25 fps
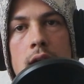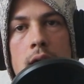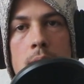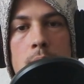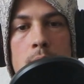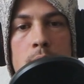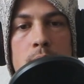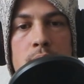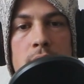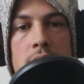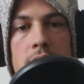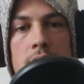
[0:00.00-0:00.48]

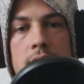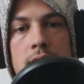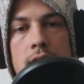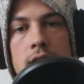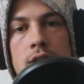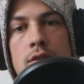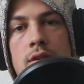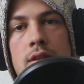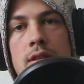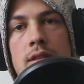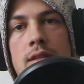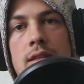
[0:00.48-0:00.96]
But
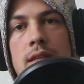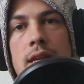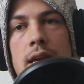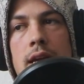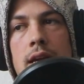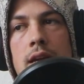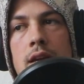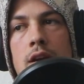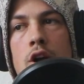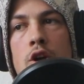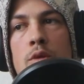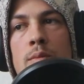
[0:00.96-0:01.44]
you could
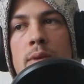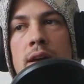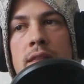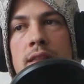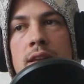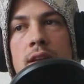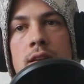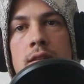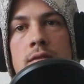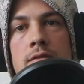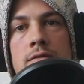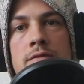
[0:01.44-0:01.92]
say, oh, by the
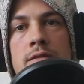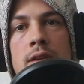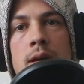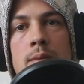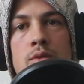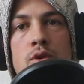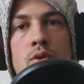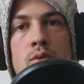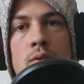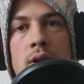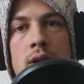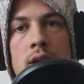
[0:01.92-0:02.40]
end of
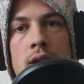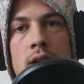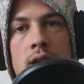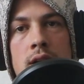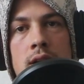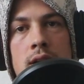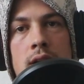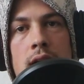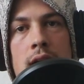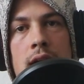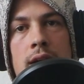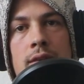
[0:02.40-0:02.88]

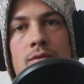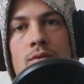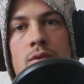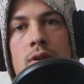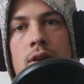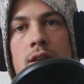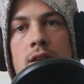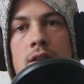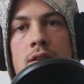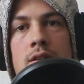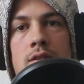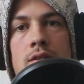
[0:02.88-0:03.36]
February, I've
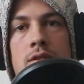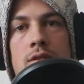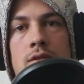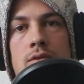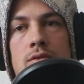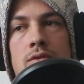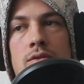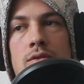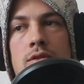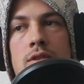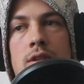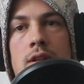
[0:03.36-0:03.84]
wanted to
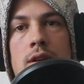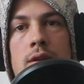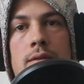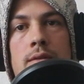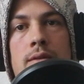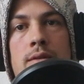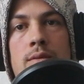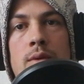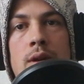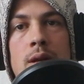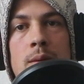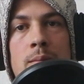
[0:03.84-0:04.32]
lose,
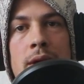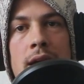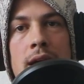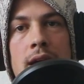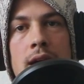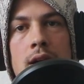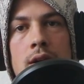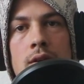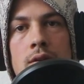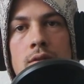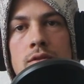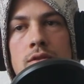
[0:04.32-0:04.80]
3
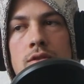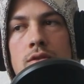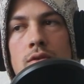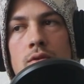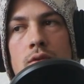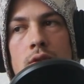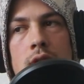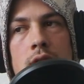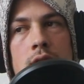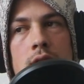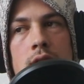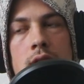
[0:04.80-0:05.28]
pounds,
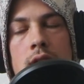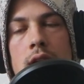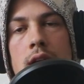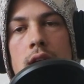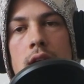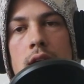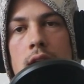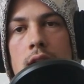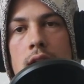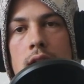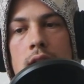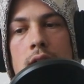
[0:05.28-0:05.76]
or,
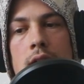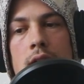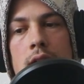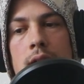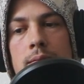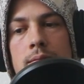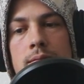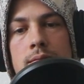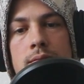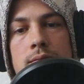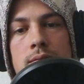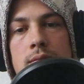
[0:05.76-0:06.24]

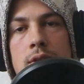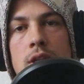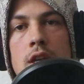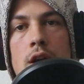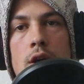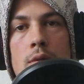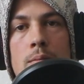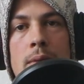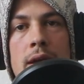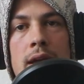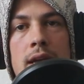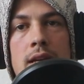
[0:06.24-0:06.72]

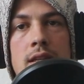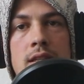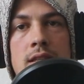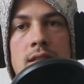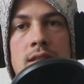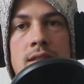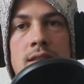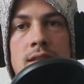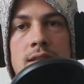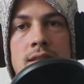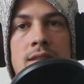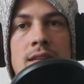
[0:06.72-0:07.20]
make
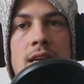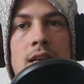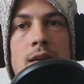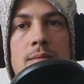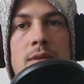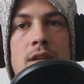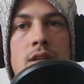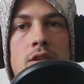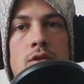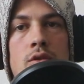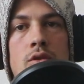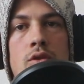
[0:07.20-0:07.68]

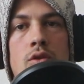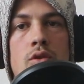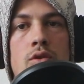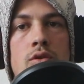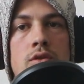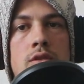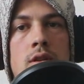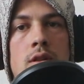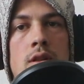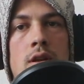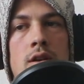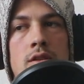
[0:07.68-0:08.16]
segmental
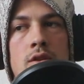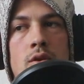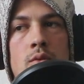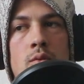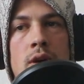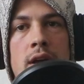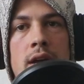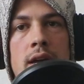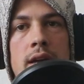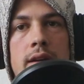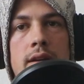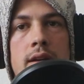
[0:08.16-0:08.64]
goals along the
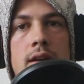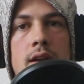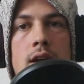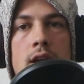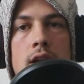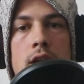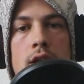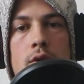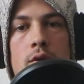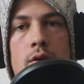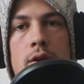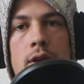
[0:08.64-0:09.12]
way,
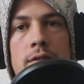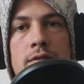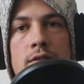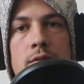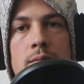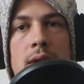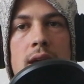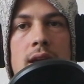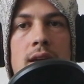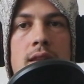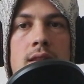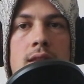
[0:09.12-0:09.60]
or even
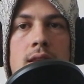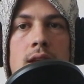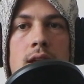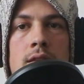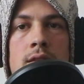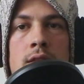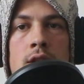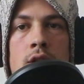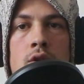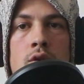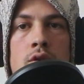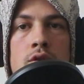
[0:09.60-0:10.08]
make
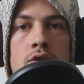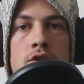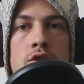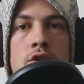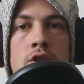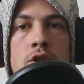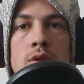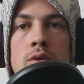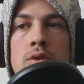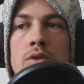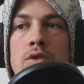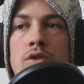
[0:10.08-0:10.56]
the goals
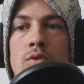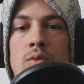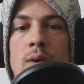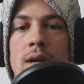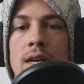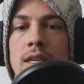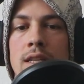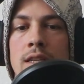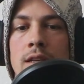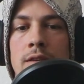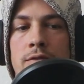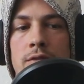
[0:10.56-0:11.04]
to lose
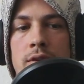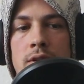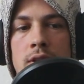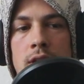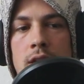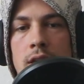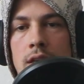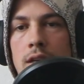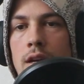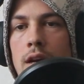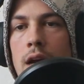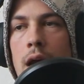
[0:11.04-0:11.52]
weight
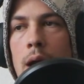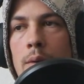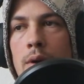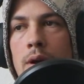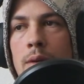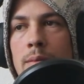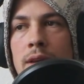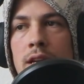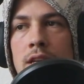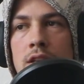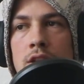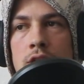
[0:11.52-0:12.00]
differently. I want to
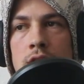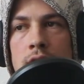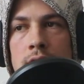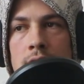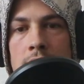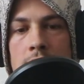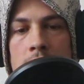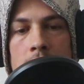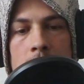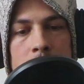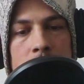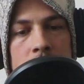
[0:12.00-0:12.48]
make sure
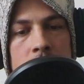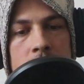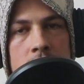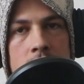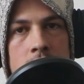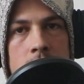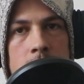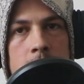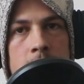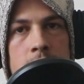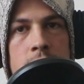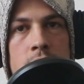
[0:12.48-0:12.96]
that I'm in the
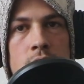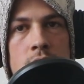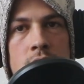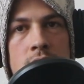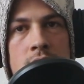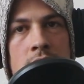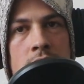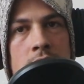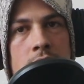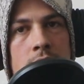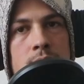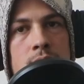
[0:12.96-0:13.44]
gym 4
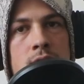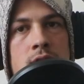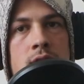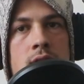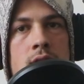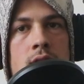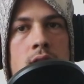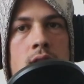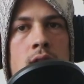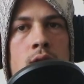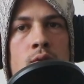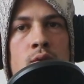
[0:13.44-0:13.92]
times
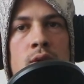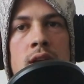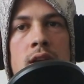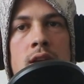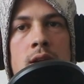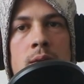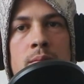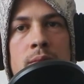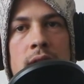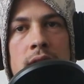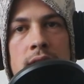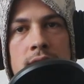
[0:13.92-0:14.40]
a week
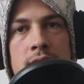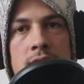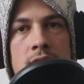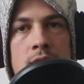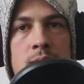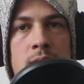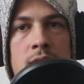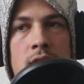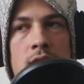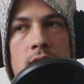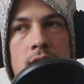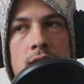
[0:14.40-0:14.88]
by this
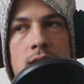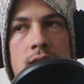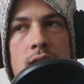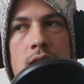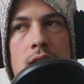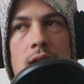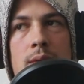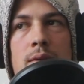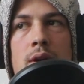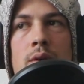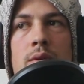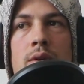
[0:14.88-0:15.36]
period of
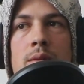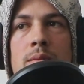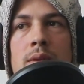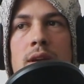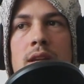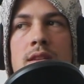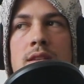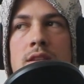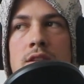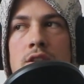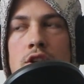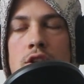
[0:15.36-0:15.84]
time. I want to
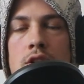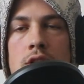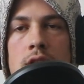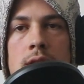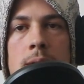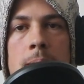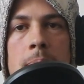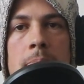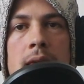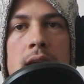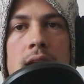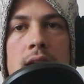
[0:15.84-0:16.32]
make sure
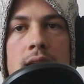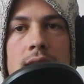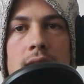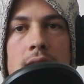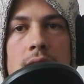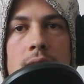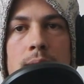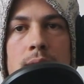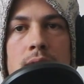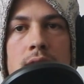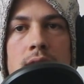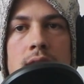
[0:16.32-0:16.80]
that
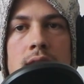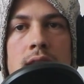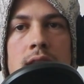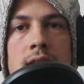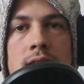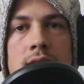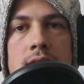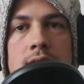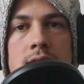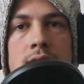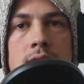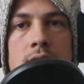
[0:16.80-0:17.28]
I'm in
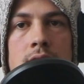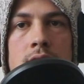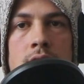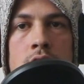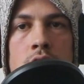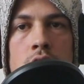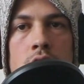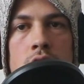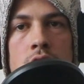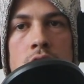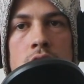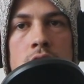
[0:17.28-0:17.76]
this
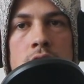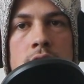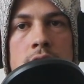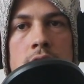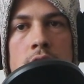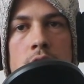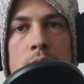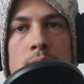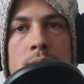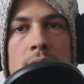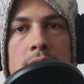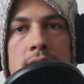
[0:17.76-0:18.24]
goal,
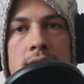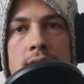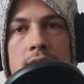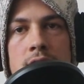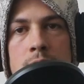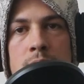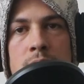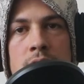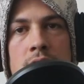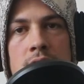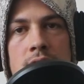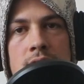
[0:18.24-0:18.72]
by this
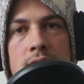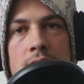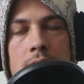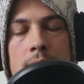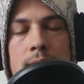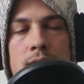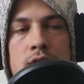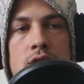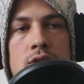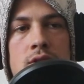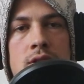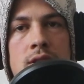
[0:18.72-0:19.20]
period of time.
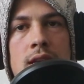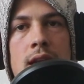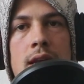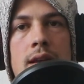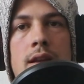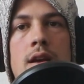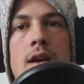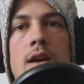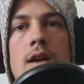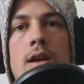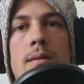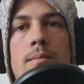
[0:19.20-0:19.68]
So
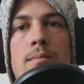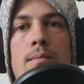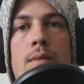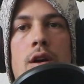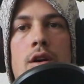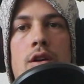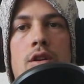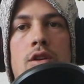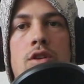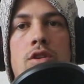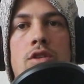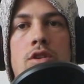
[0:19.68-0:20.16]
set
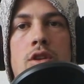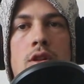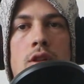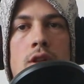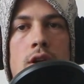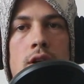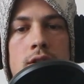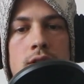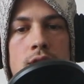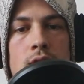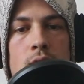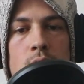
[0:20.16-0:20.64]
markers
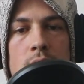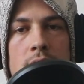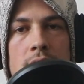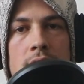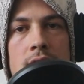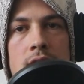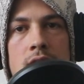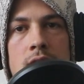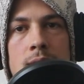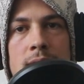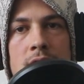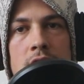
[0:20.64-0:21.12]
along the way
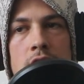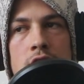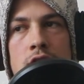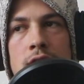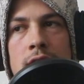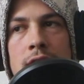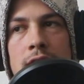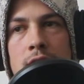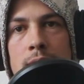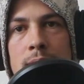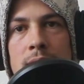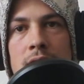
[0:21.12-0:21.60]
to make sure
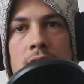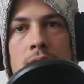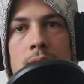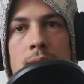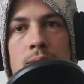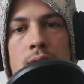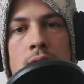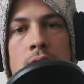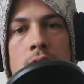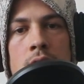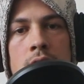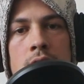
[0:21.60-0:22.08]
that you're making
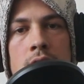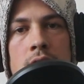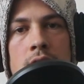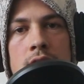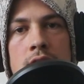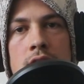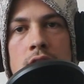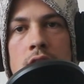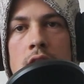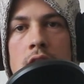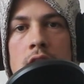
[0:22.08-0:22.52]
progress.